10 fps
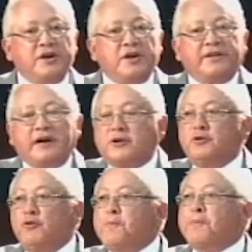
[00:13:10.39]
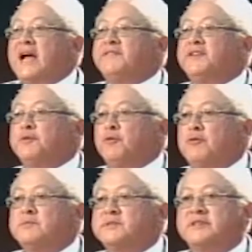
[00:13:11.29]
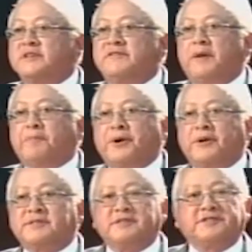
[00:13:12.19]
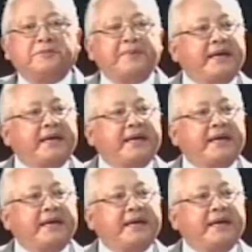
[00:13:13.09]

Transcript: there are 2 private rooms for persons to be